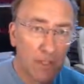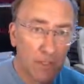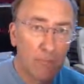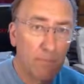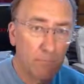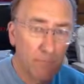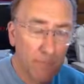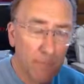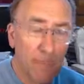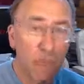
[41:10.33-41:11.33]

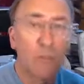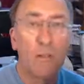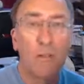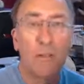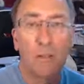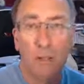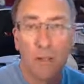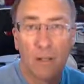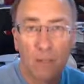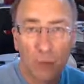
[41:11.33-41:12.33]
military
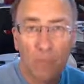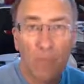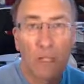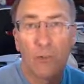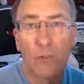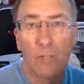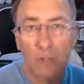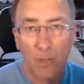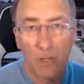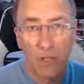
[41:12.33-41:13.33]
and non-military
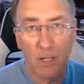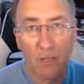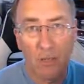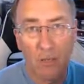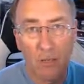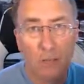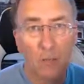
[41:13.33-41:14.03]
communications.